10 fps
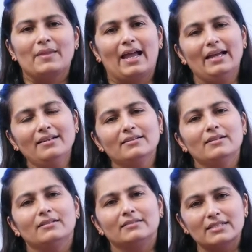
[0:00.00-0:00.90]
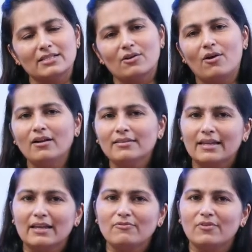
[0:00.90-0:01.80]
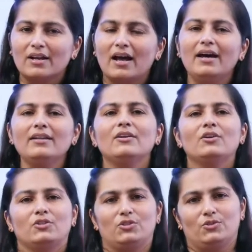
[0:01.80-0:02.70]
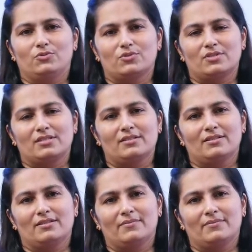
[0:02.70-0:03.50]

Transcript: And these are all there for our use.